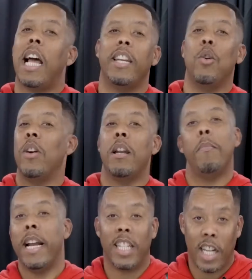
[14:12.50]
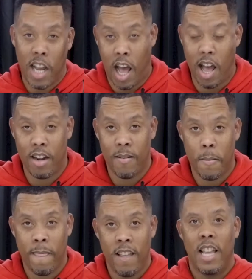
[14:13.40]
that I know an amazing God,
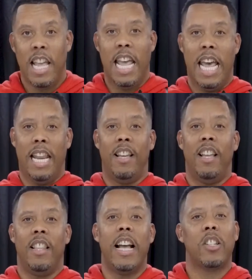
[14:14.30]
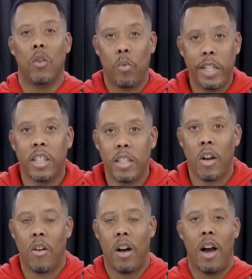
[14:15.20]
and that's what we should
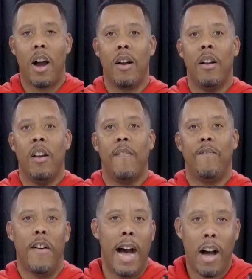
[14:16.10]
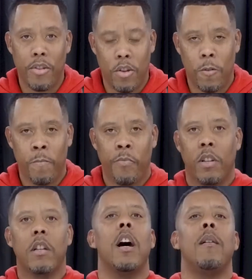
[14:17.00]
know. Our value
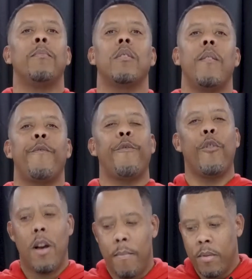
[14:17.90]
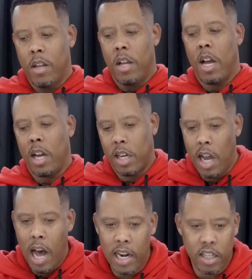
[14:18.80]
comes from
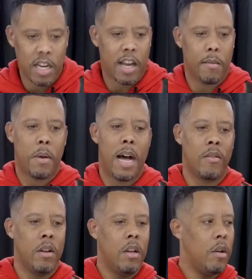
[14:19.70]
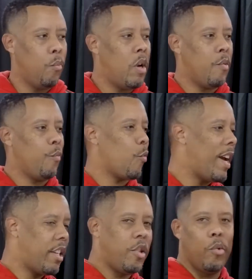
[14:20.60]
God. It's not about what
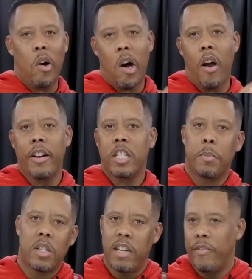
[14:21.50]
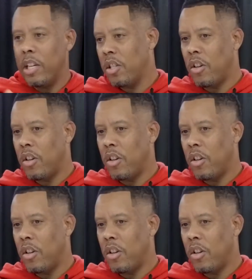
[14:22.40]
rank you are in specific